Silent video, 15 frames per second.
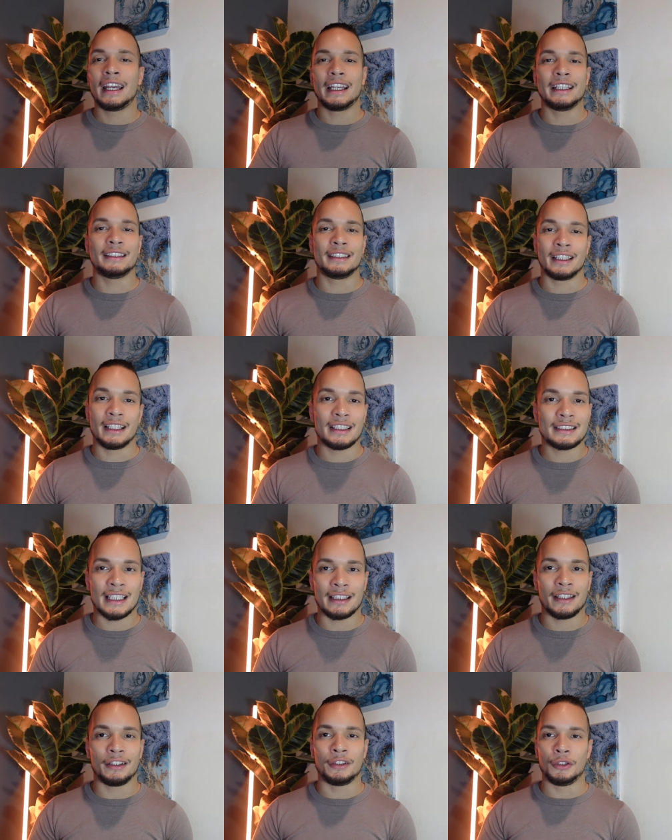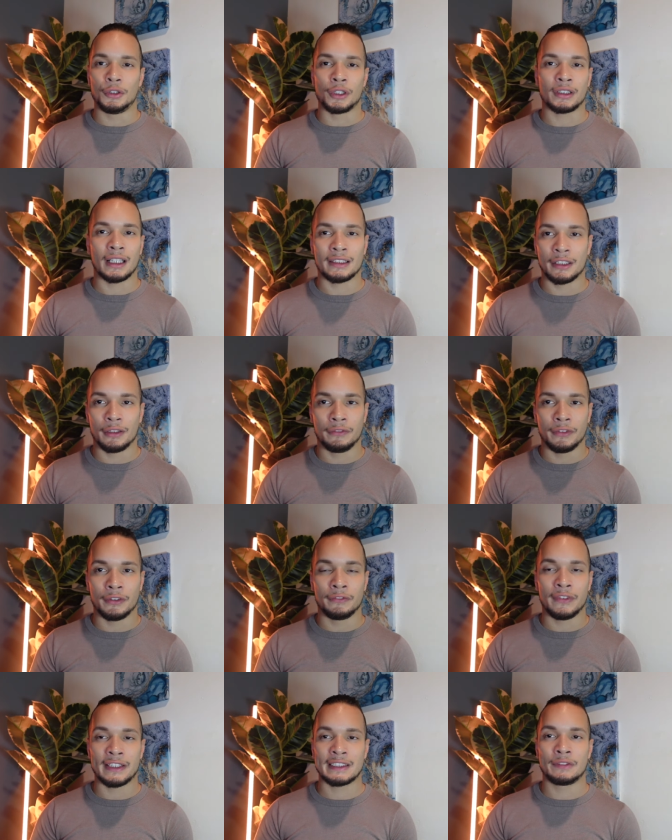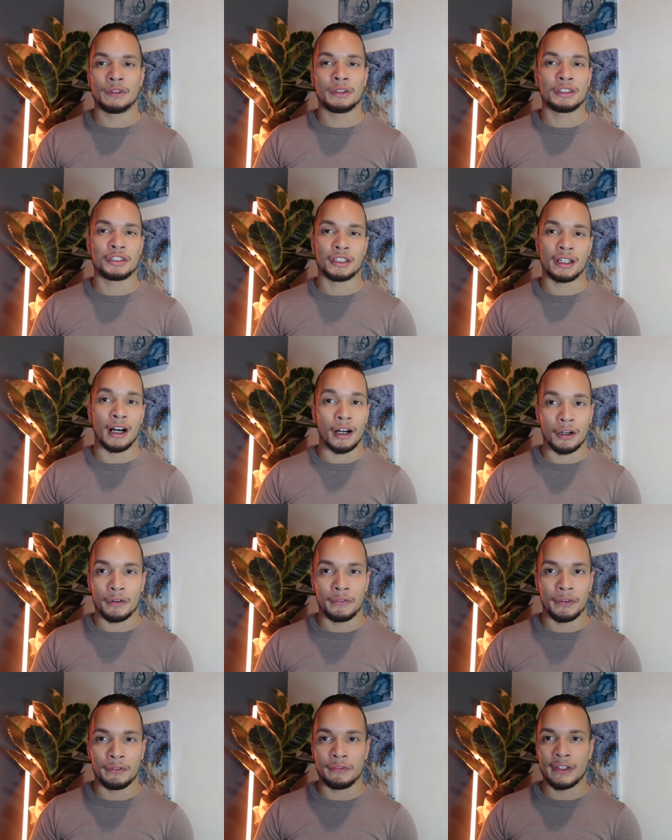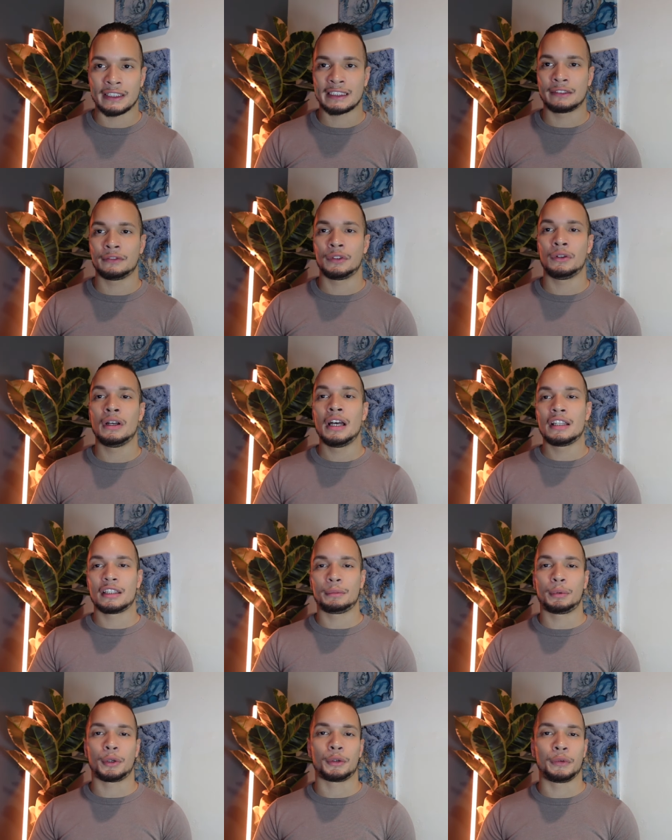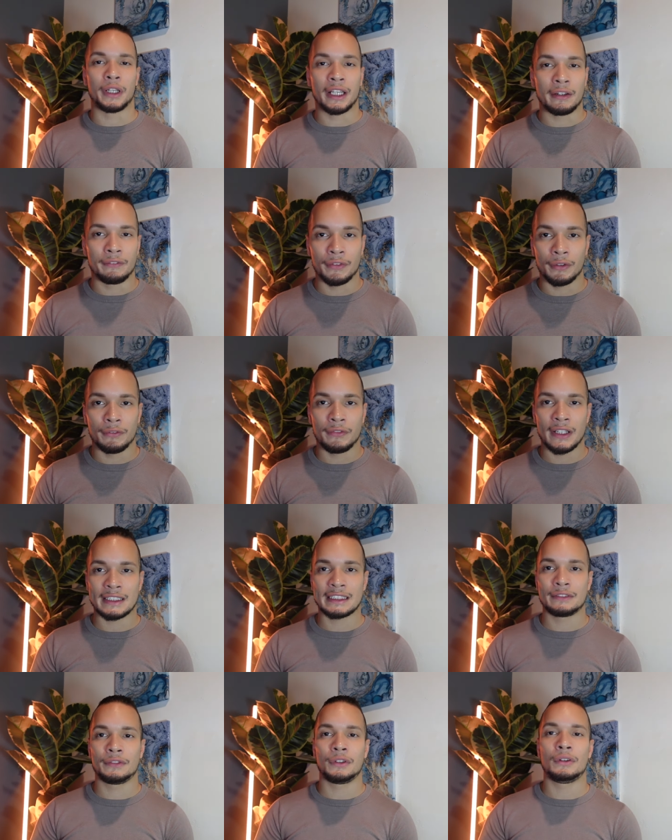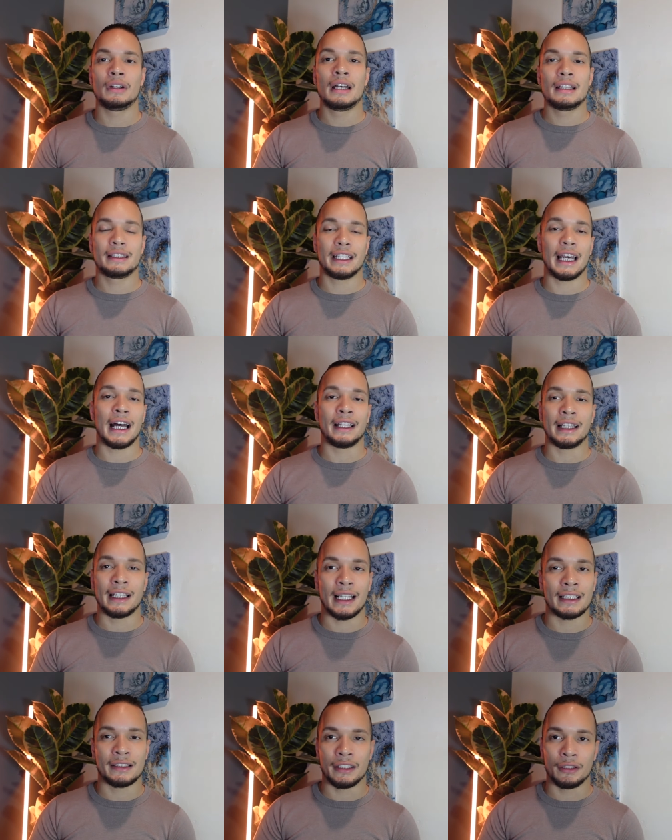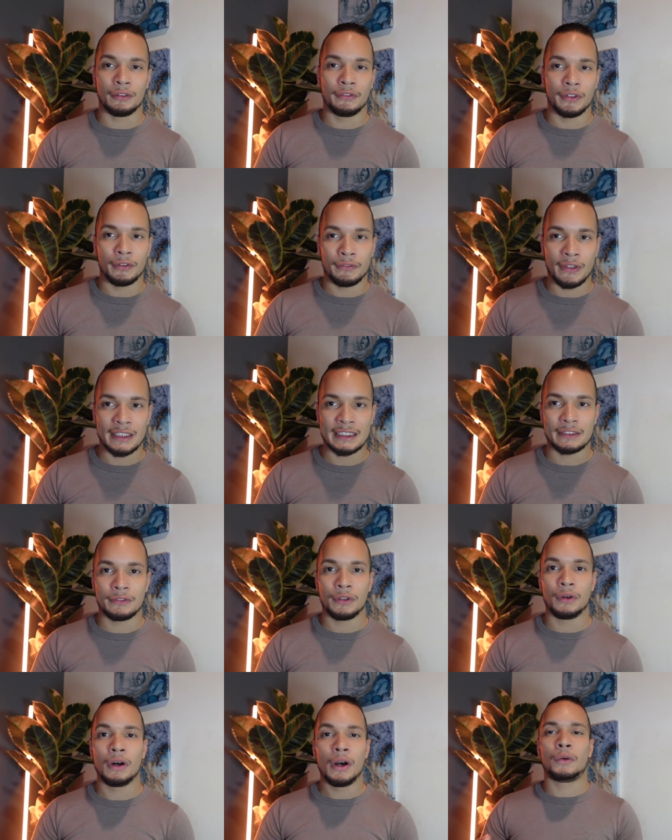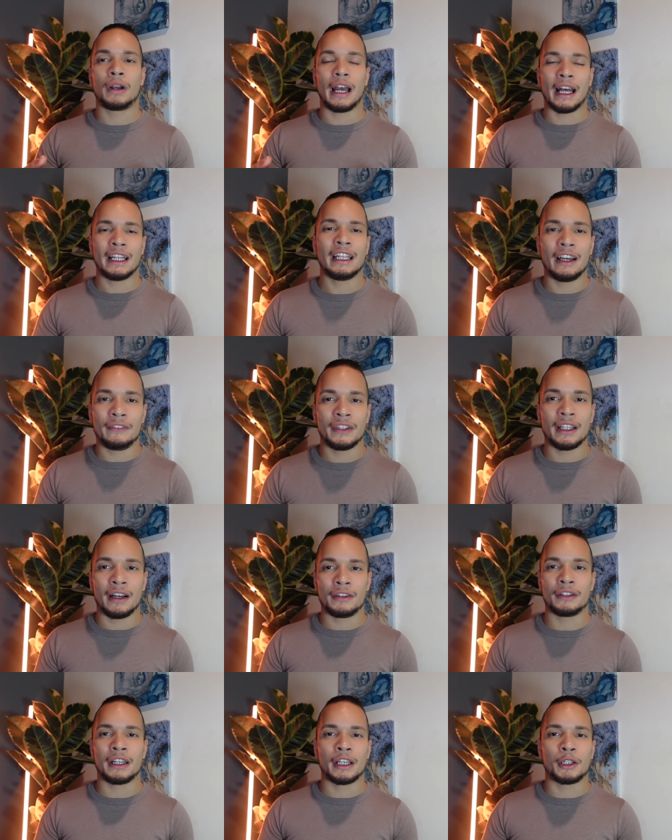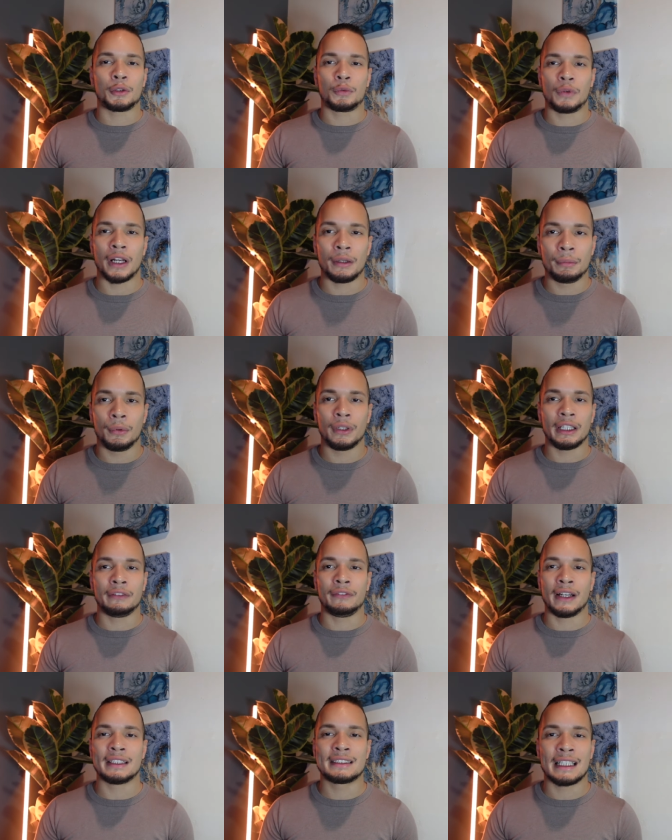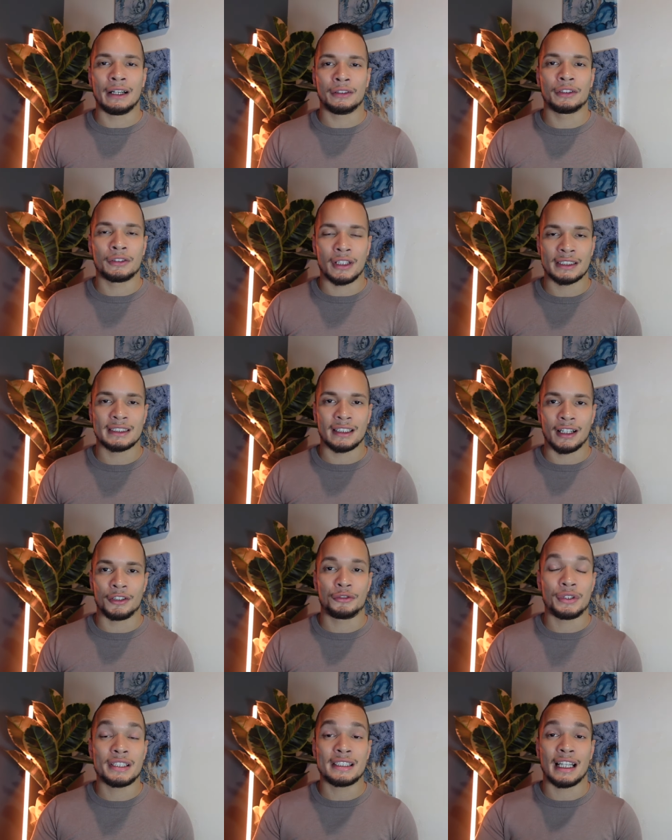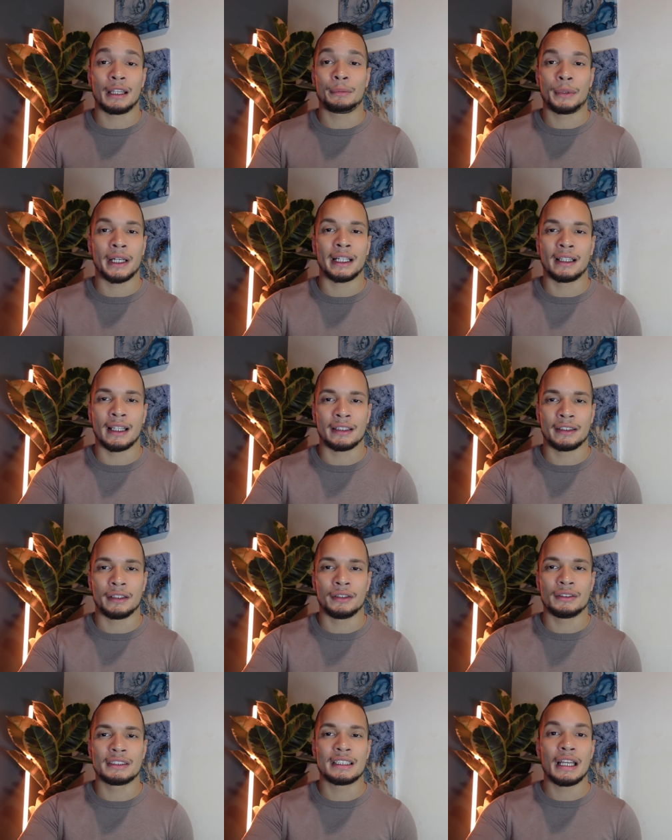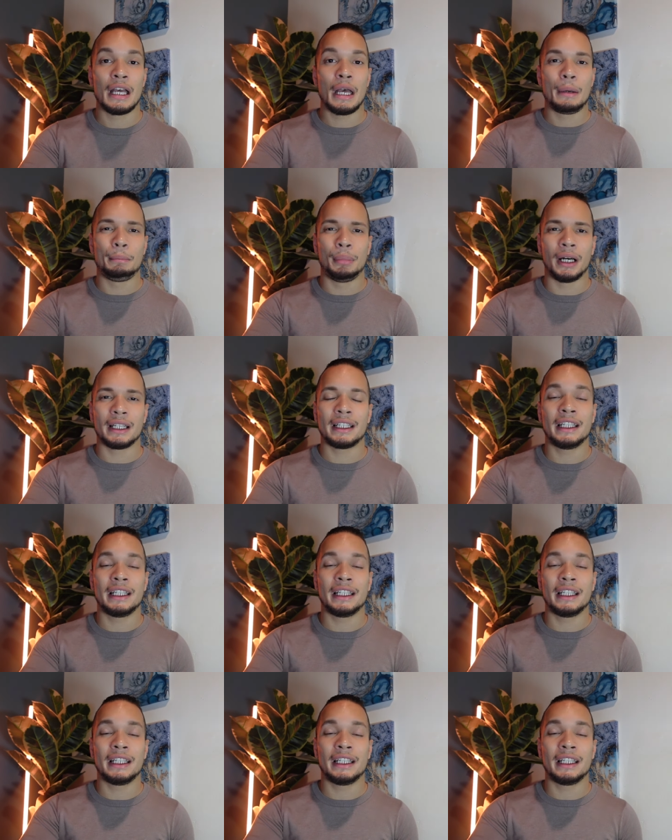He didn't attend the New York Latino Film Festival, the Chicago Film Festival, the Puerto Rican Film Festival, the LA Latino Film Festival, or any of the other incredible events held across the country celebrating Latinos, but